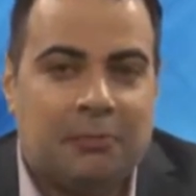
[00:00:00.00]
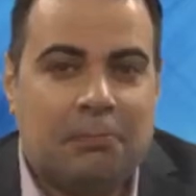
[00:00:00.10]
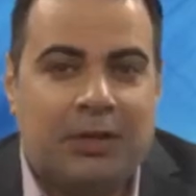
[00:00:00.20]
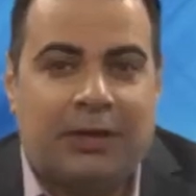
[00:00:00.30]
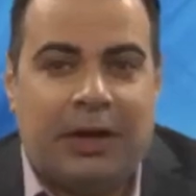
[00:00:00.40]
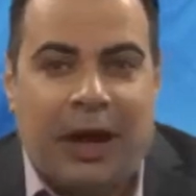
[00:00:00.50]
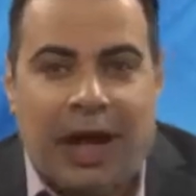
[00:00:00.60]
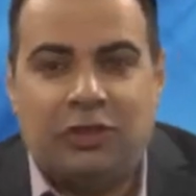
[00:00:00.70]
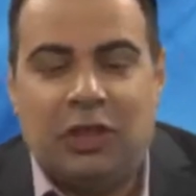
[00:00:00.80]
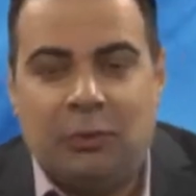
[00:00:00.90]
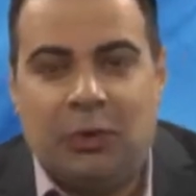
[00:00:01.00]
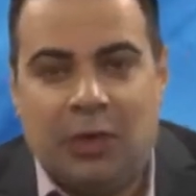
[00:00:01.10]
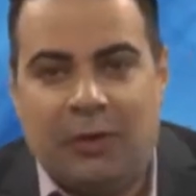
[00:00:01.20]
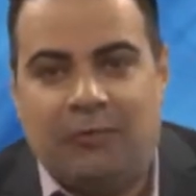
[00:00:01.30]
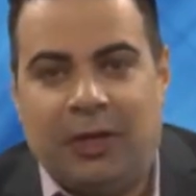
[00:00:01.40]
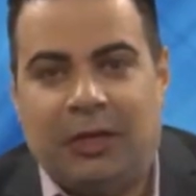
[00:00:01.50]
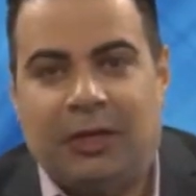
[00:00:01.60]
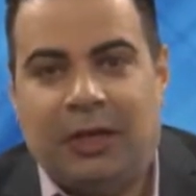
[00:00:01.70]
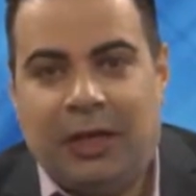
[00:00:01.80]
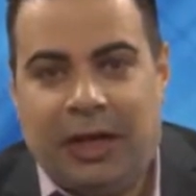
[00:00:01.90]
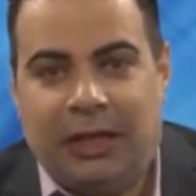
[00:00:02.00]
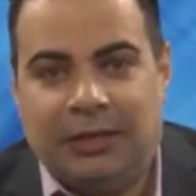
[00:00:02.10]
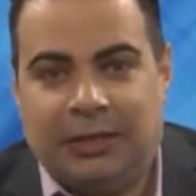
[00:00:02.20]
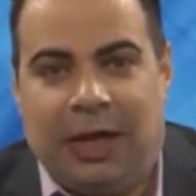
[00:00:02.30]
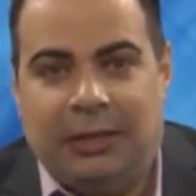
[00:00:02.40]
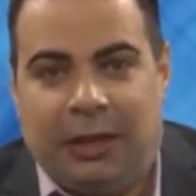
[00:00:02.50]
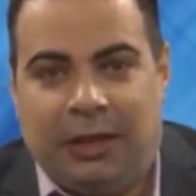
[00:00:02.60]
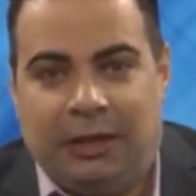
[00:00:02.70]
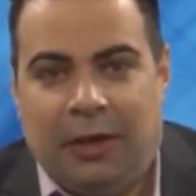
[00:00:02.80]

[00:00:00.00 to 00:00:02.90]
but they actually were living in Sinai.